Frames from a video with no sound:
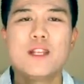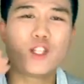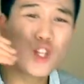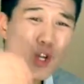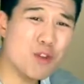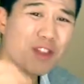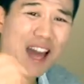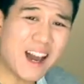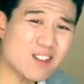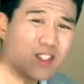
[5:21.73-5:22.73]

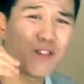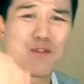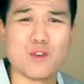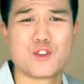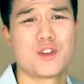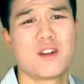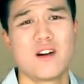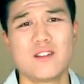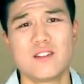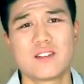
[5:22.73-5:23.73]
2,000 future
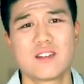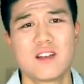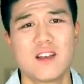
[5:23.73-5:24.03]
dollars.